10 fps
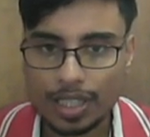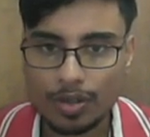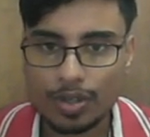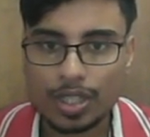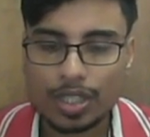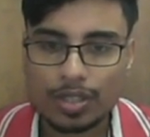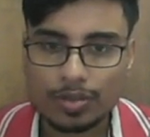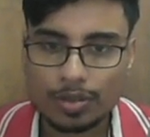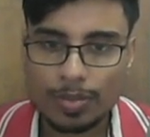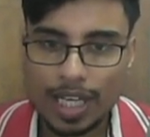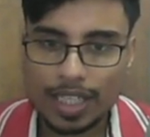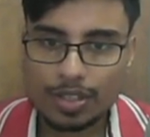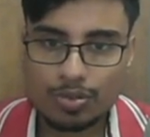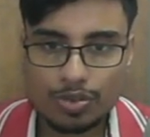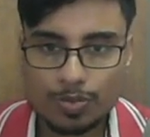Now The black
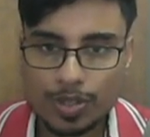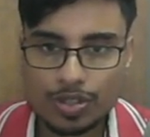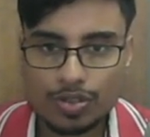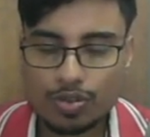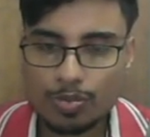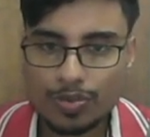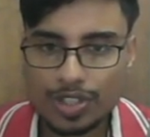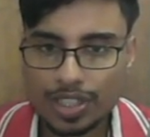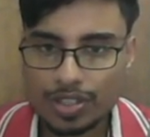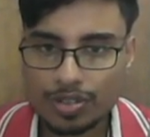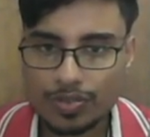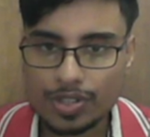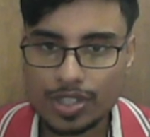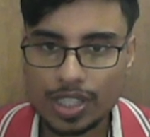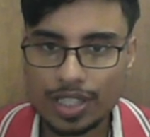has two spaces to move in case of a
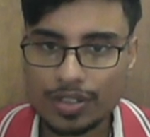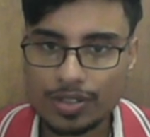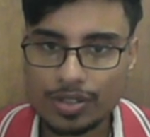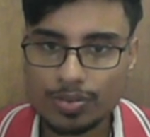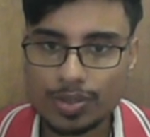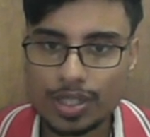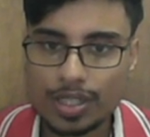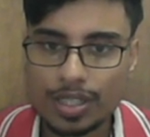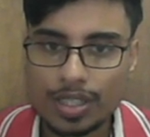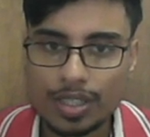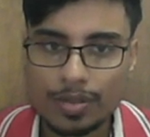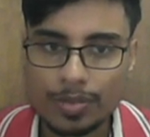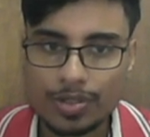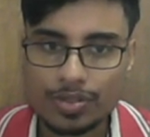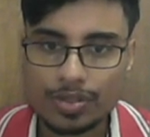check. This one
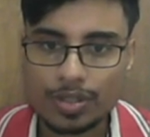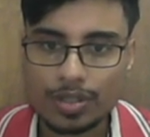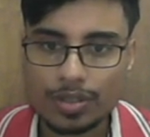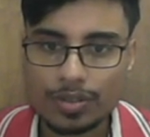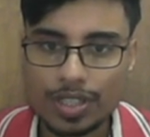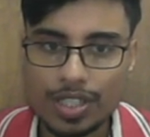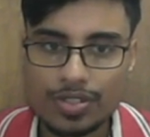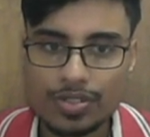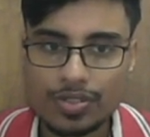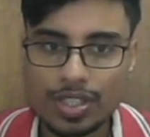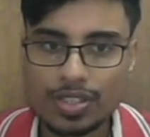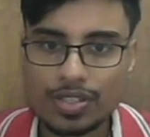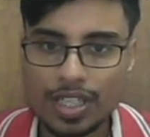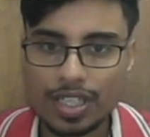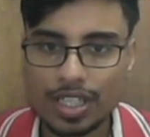means
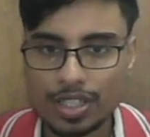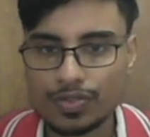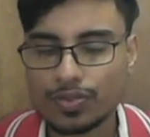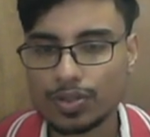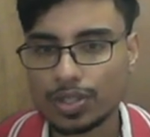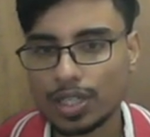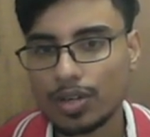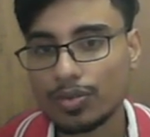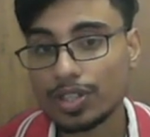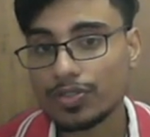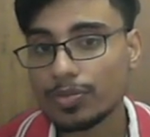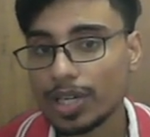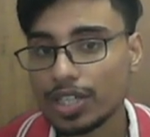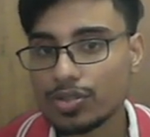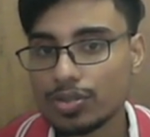h6 and h4. Now if we
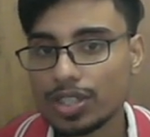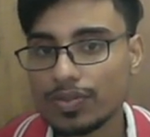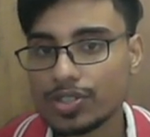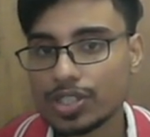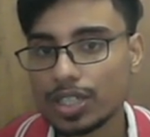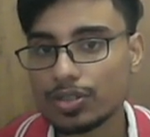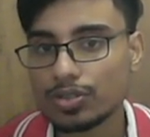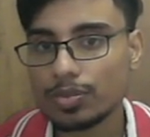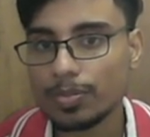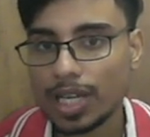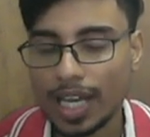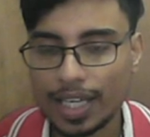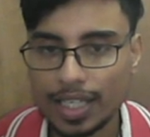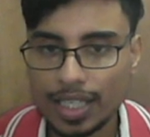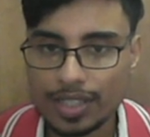manage to give a check to the black
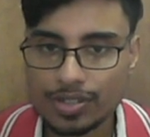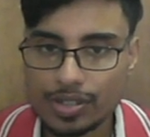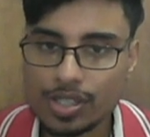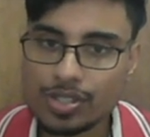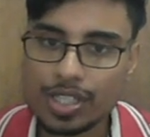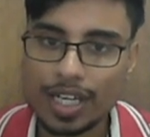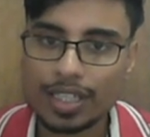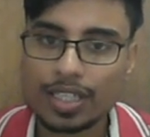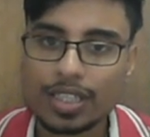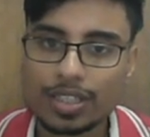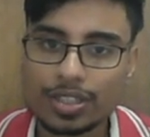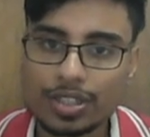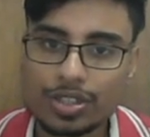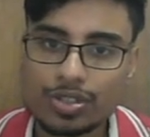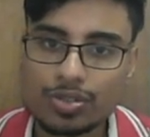king such that
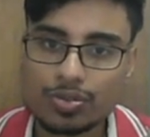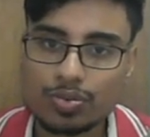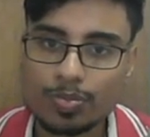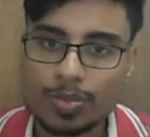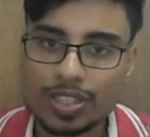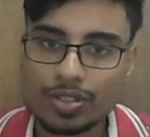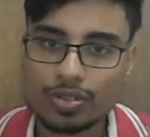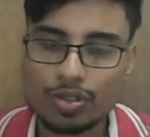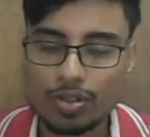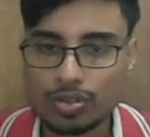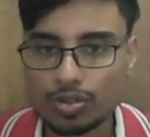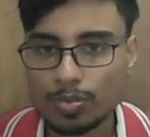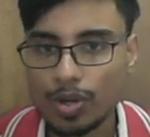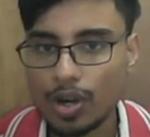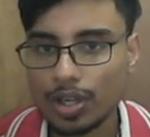these two places are also
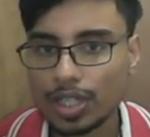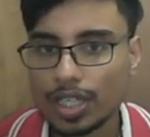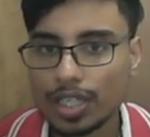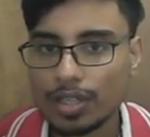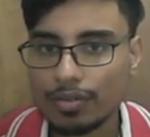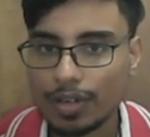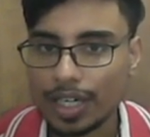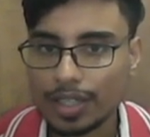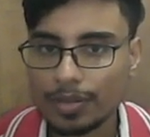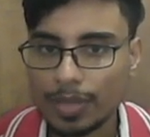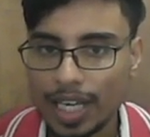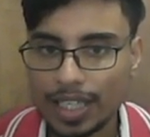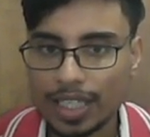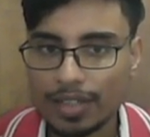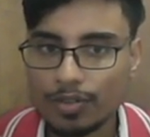blocked, while
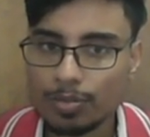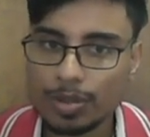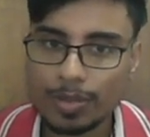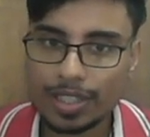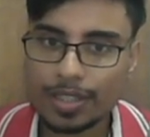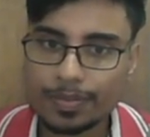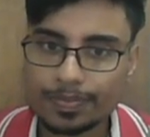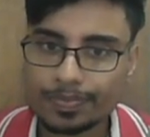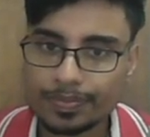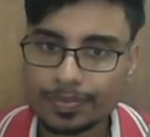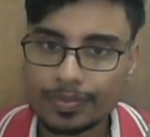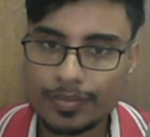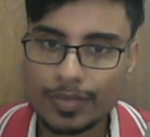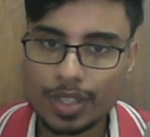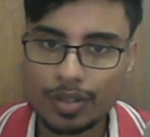black king would be mated.
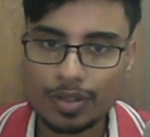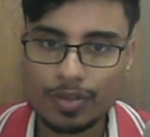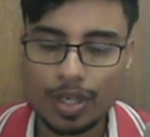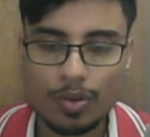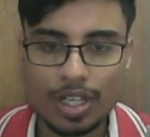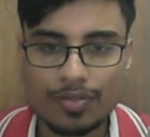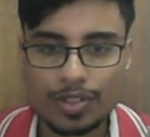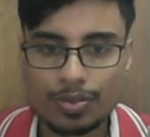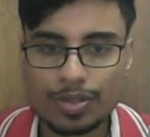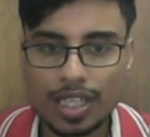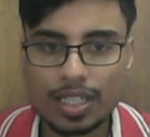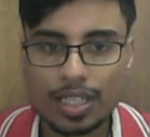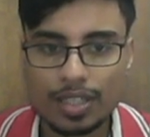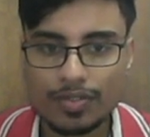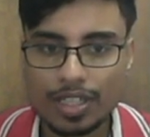So how can we do that?
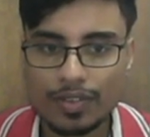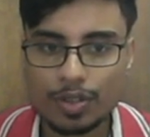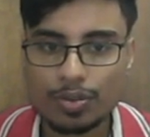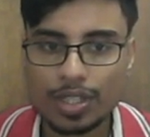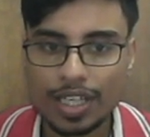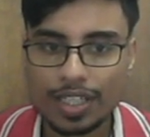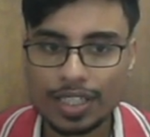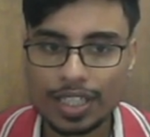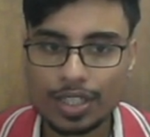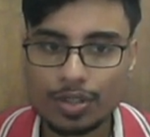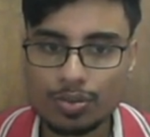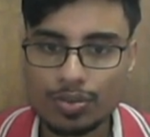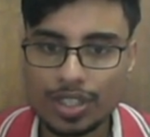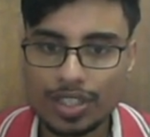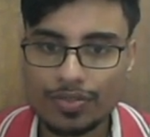We have a rook at
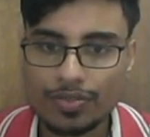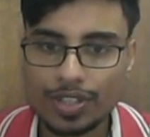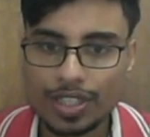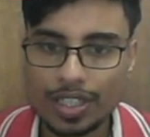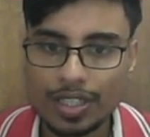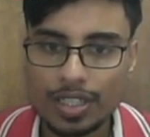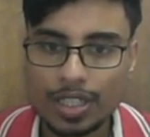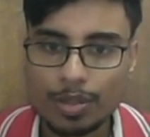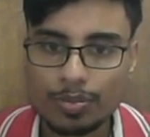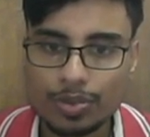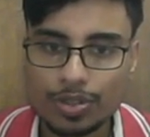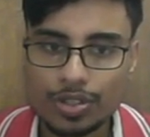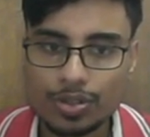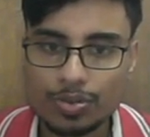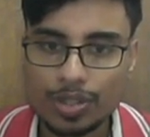a2. If we can put
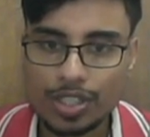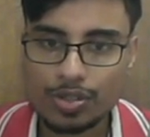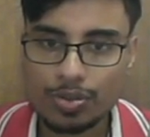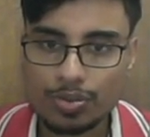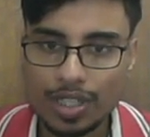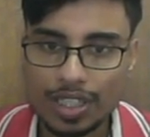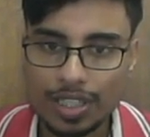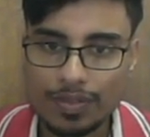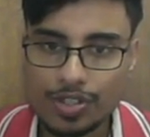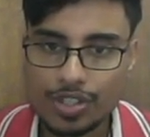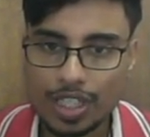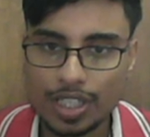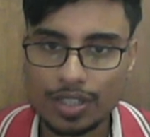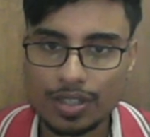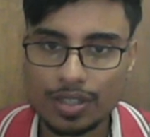this to h2 and give a check
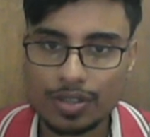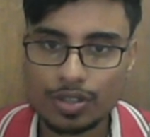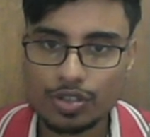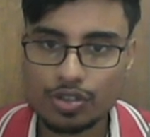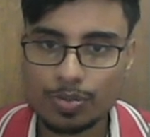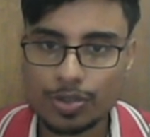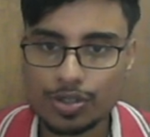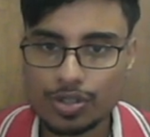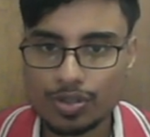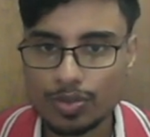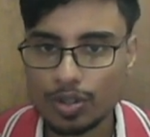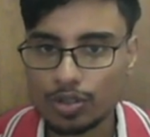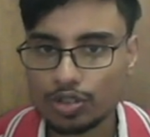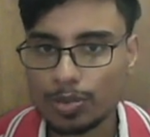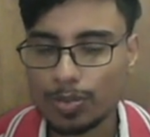here, these two positions will
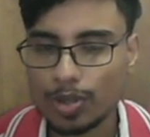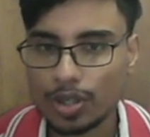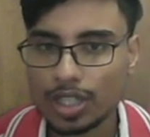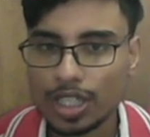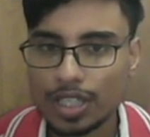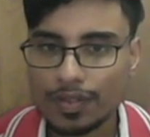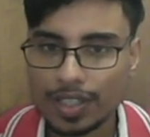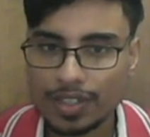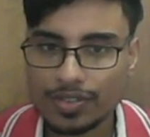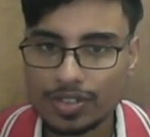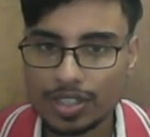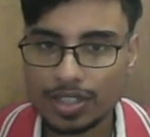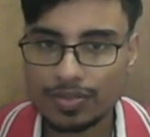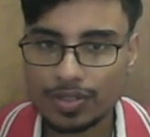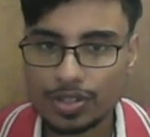also be blocked. We can see
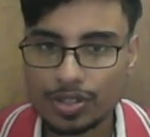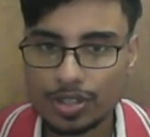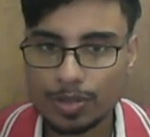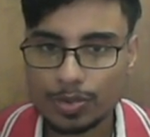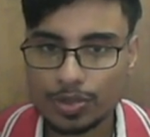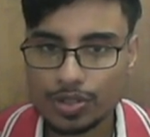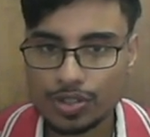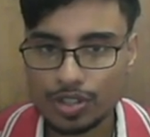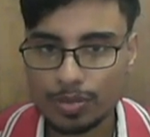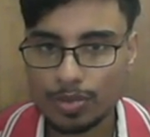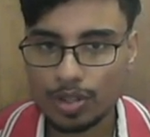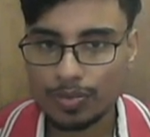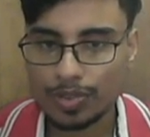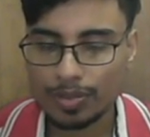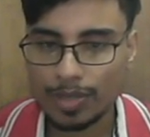that these three positions are
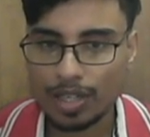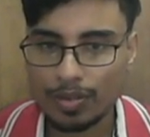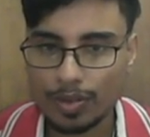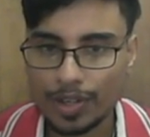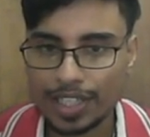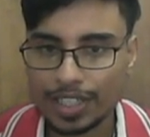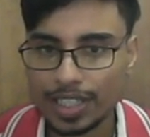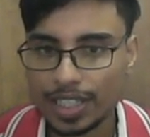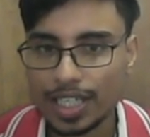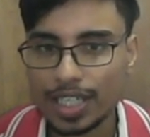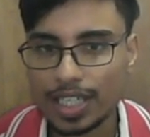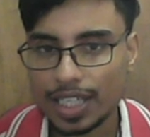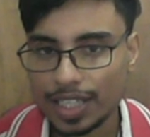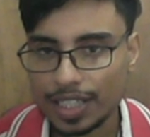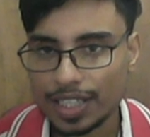blocked by our white king,
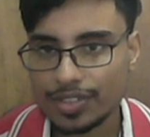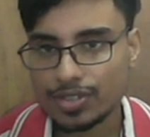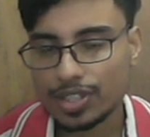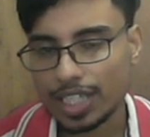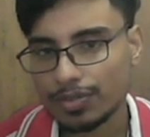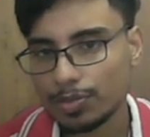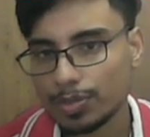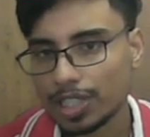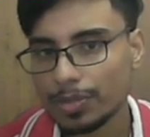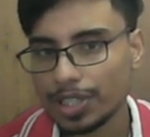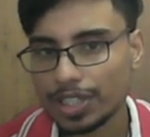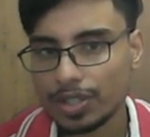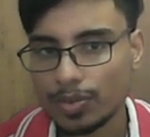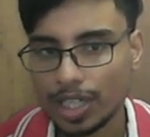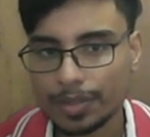and hence that would be a mate in 1.